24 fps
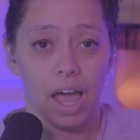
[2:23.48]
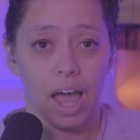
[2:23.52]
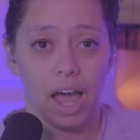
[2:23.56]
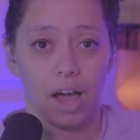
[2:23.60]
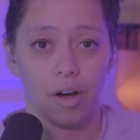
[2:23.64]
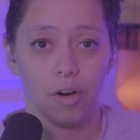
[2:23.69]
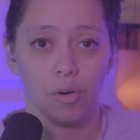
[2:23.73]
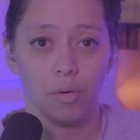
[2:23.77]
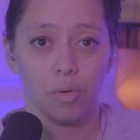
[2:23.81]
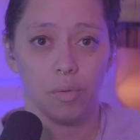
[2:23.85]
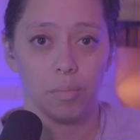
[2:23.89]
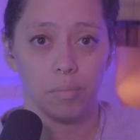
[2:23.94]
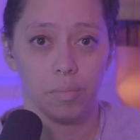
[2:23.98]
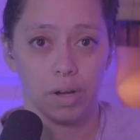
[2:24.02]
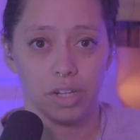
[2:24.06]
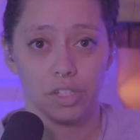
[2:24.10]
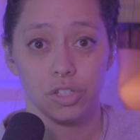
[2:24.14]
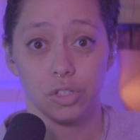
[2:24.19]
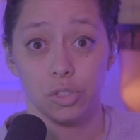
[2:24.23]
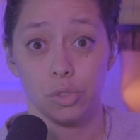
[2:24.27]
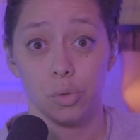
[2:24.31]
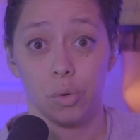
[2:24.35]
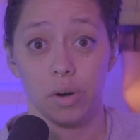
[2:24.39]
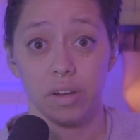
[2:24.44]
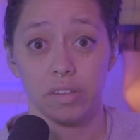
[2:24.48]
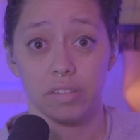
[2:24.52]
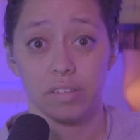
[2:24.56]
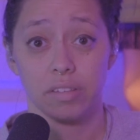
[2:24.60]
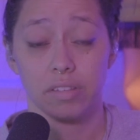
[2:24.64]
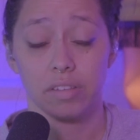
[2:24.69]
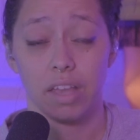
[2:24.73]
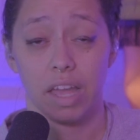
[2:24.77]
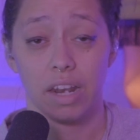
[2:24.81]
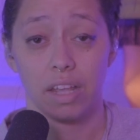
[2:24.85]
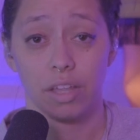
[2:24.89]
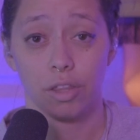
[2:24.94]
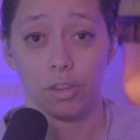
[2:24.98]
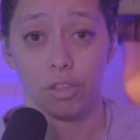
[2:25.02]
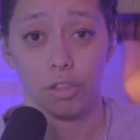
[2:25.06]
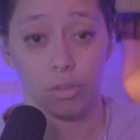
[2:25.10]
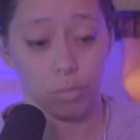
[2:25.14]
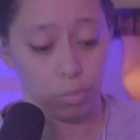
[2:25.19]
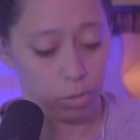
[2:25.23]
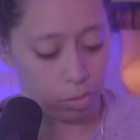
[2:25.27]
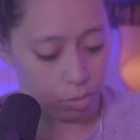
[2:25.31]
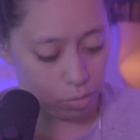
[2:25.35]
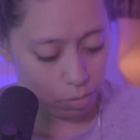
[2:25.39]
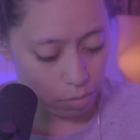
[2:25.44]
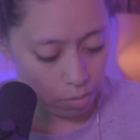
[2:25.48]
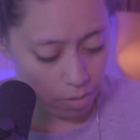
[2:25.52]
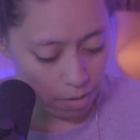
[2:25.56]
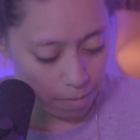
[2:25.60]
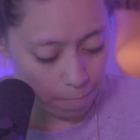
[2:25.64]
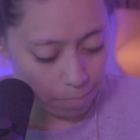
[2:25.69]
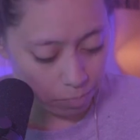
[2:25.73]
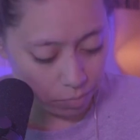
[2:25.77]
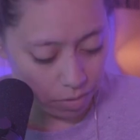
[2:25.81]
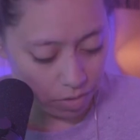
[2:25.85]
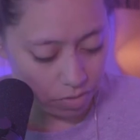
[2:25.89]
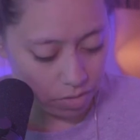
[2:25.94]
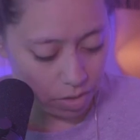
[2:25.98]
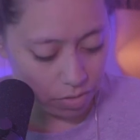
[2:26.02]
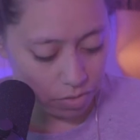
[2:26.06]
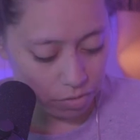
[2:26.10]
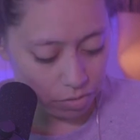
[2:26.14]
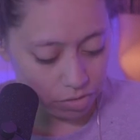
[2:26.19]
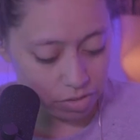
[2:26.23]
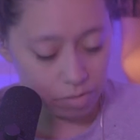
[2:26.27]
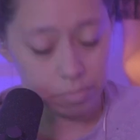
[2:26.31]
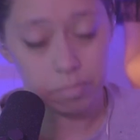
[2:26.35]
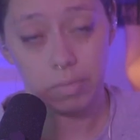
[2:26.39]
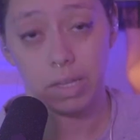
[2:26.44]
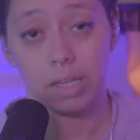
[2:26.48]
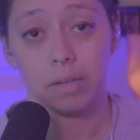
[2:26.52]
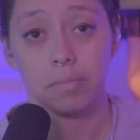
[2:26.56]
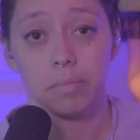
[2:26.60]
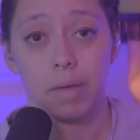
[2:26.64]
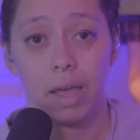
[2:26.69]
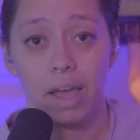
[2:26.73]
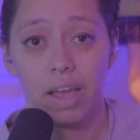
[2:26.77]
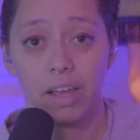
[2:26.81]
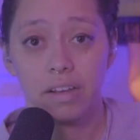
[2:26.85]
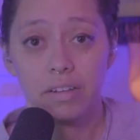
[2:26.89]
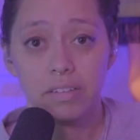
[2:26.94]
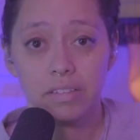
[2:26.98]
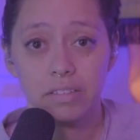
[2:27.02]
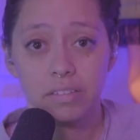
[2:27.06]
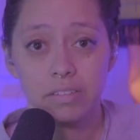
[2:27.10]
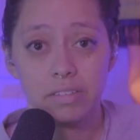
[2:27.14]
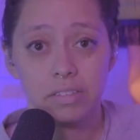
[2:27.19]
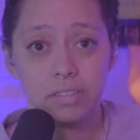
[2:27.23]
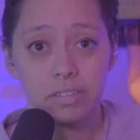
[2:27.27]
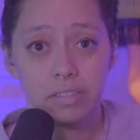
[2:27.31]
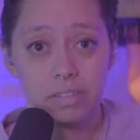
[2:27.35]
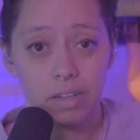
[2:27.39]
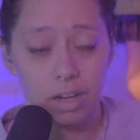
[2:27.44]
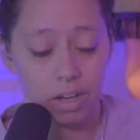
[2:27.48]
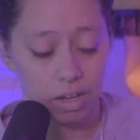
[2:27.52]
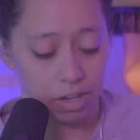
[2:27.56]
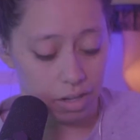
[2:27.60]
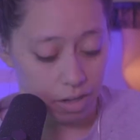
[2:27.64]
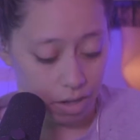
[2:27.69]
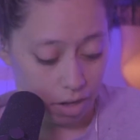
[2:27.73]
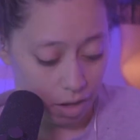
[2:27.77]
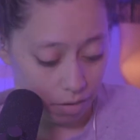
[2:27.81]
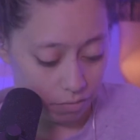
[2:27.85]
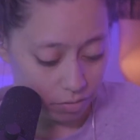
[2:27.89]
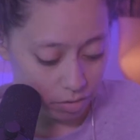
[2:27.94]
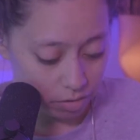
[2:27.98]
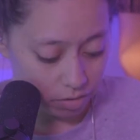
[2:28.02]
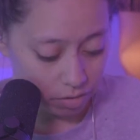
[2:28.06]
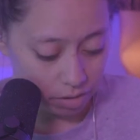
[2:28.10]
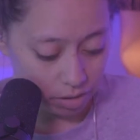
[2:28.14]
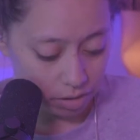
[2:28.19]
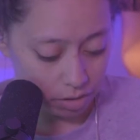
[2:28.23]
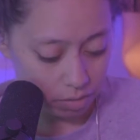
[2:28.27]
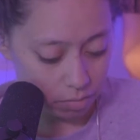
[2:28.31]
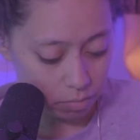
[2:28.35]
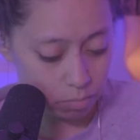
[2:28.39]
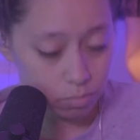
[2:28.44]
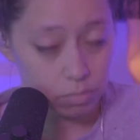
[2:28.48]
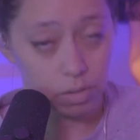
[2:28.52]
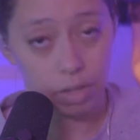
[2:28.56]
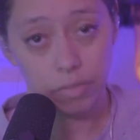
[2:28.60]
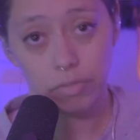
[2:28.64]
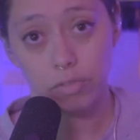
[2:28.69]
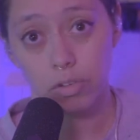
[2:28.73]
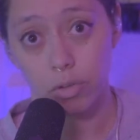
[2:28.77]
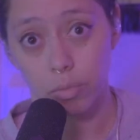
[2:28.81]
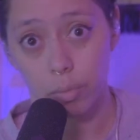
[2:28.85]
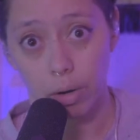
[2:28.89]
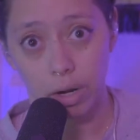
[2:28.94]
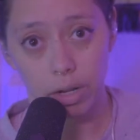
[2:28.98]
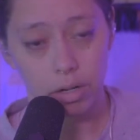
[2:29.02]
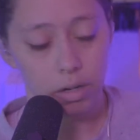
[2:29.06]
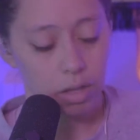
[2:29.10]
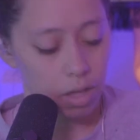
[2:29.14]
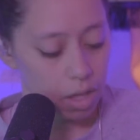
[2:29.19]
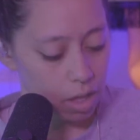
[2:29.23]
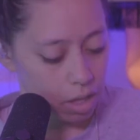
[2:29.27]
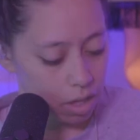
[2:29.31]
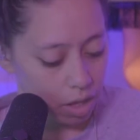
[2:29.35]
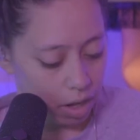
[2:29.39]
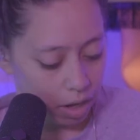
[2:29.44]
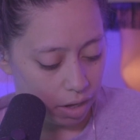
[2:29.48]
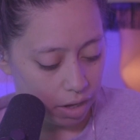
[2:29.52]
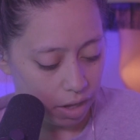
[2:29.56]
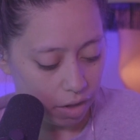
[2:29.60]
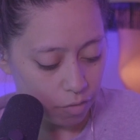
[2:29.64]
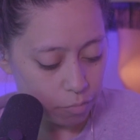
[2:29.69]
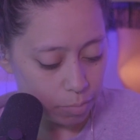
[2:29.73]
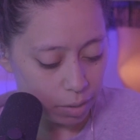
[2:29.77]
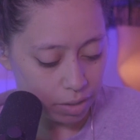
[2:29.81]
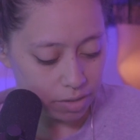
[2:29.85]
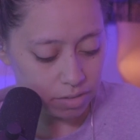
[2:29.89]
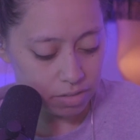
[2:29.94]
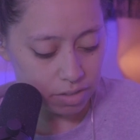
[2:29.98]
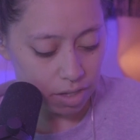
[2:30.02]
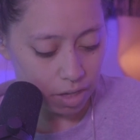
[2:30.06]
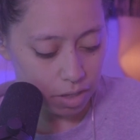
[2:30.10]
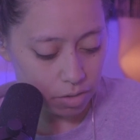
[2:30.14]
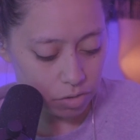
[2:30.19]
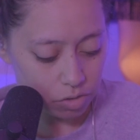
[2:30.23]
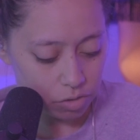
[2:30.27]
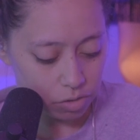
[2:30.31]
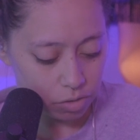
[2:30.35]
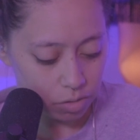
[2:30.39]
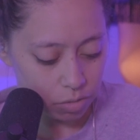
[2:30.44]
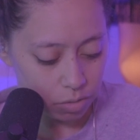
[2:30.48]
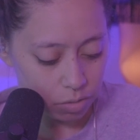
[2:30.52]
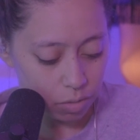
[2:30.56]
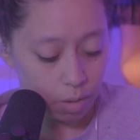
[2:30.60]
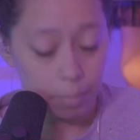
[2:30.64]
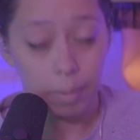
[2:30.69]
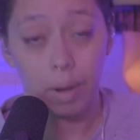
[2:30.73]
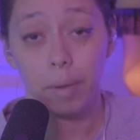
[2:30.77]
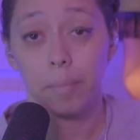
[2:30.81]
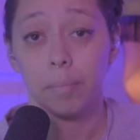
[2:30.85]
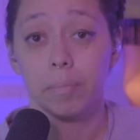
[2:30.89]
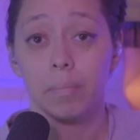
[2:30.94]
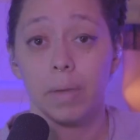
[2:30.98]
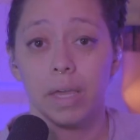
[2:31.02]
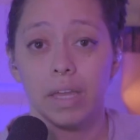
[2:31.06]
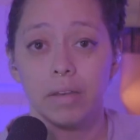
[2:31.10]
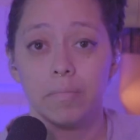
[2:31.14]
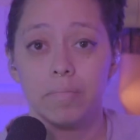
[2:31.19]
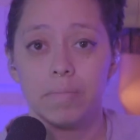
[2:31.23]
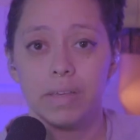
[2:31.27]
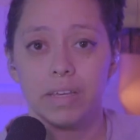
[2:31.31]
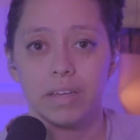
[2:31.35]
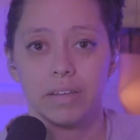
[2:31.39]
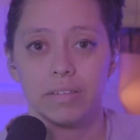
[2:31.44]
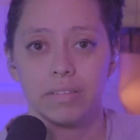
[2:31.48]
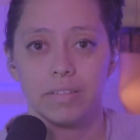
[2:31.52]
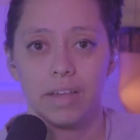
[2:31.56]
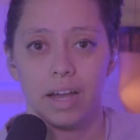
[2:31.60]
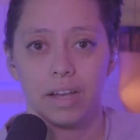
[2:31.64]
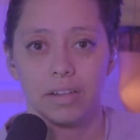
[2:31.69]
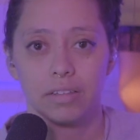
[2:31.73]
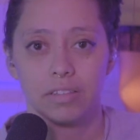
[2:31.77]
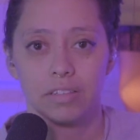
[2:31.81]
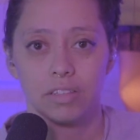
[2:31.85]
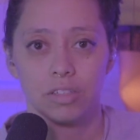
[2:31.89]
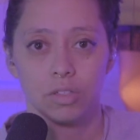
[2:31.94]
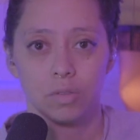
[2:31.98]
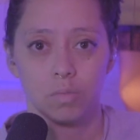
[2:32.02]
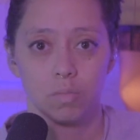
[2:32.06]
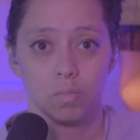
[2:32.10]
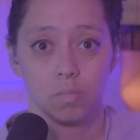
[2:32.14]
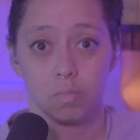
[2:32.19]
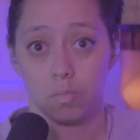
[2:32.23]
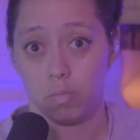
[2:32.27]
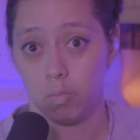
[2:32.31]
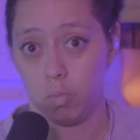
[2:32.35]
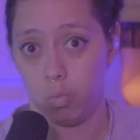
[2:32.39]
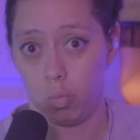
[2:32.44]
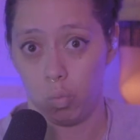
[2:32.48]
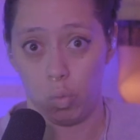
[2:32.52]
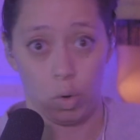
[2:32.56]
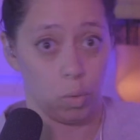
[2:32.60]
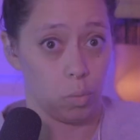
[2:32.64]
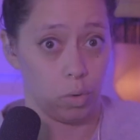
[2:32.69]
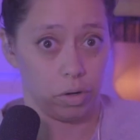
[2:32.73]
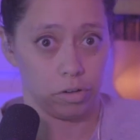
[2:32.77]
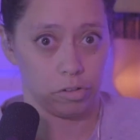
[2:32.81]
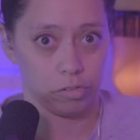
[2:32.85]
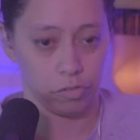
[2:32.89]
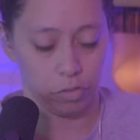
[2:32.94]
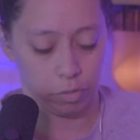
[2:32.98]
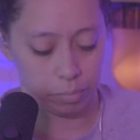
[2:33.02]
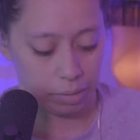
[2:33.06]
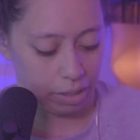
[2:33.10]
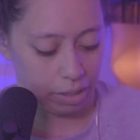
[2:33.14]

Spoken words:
how much noise is getting through. And then there's a min max, obviously left to right. I have mine set to about mid because that's what works for